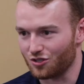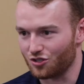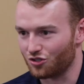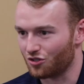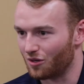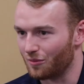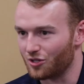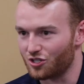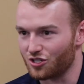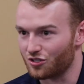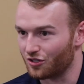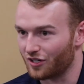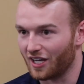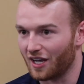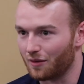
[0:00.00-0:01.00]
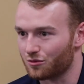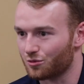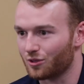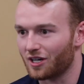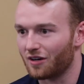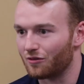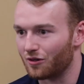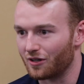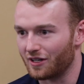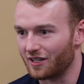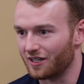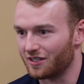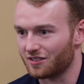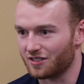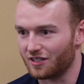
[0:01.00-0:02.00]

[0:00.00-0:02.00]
and scrimmages or games, whatever it is.